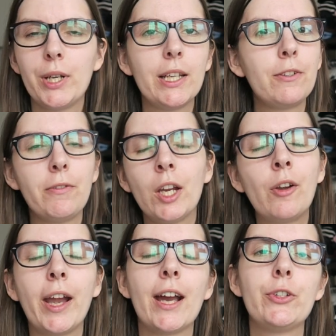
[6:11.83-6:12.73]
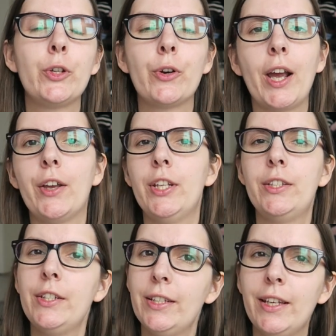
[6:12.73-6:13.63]
with figuring out your
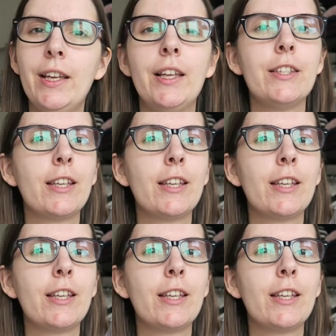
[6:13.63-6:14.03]
identity,